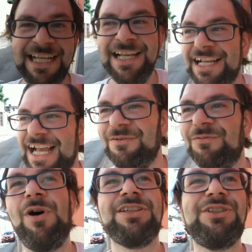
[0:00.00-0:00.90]
I've walked
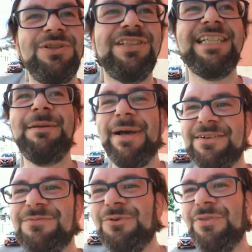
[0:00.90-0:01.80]
through the city back and
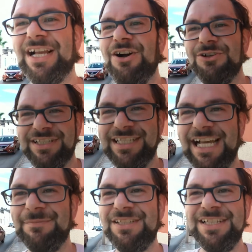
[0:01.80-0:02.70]
forth like a hundred times
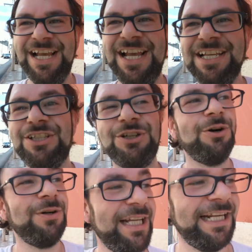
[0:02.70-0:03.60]
to go
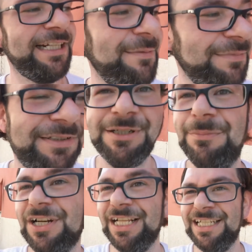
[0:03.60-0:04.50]
get some money
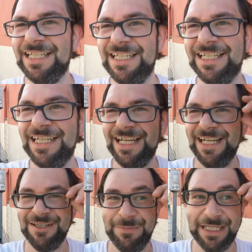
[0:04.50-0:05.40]

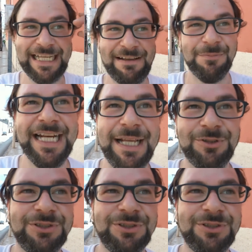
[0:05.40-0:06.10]
because I haven't been able to.